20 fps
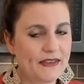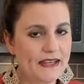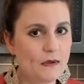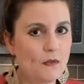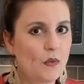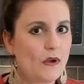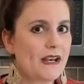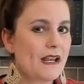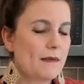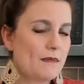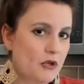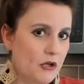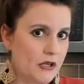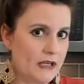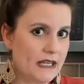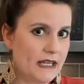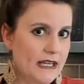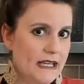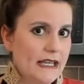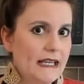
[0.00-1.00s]
when I'm cooking
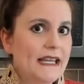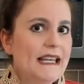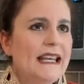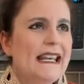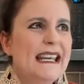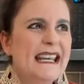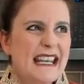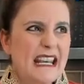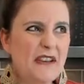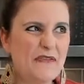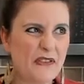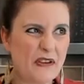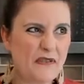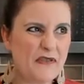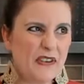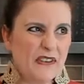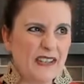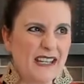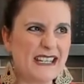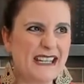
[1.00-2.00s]
it if I feel
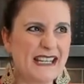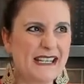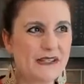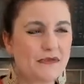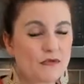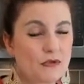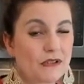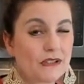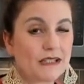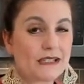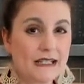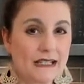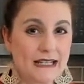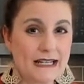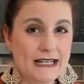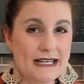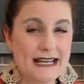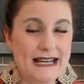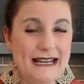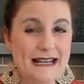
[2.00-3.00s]
like it's really going to
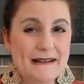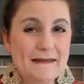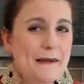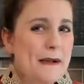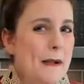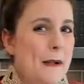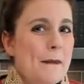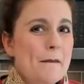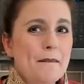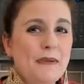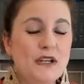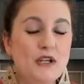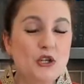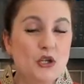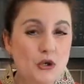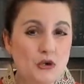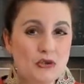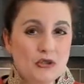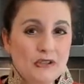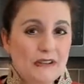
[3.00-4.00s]
need it. But
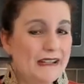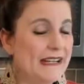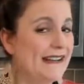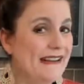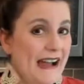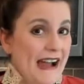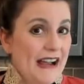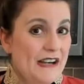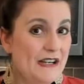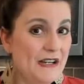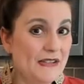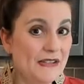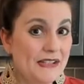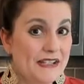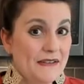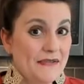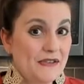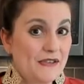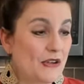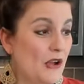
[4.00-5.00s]
usually I just leave
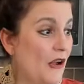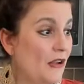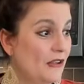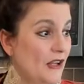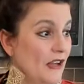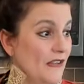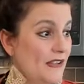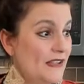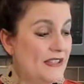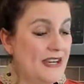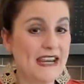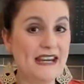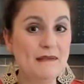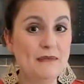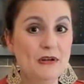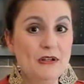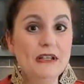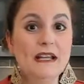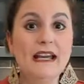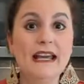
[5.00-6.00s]
salt on the table,
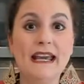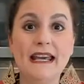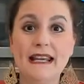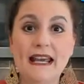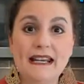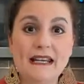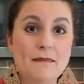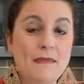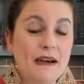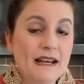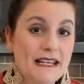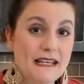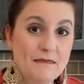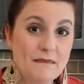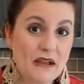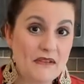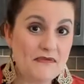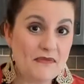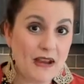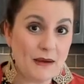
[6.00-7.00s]
and anybody in my
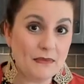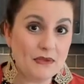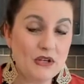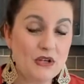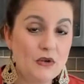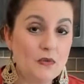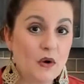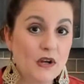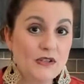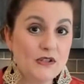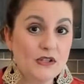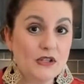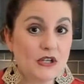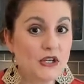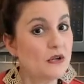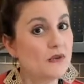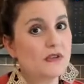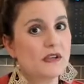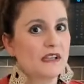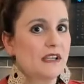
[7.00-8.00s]
family who wants to use
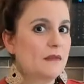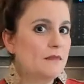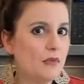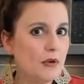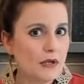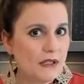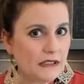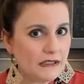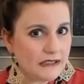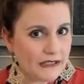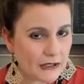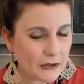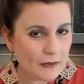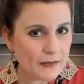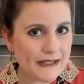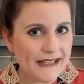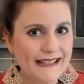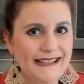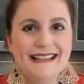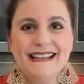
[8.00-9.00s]
it can put a little bit.
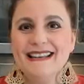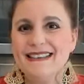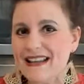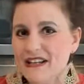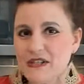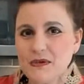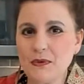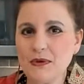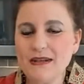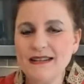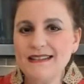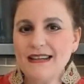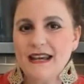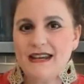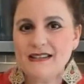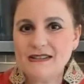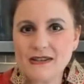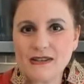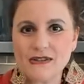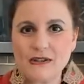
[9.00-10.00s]
That's where you taste the
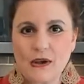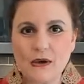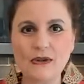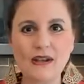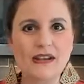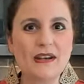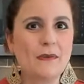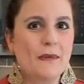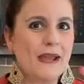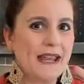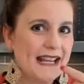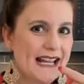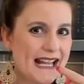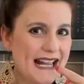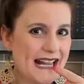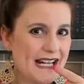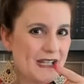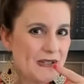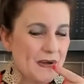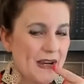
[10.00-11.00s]
salt anyway. It's
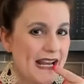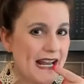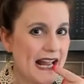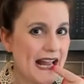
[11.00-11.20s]
right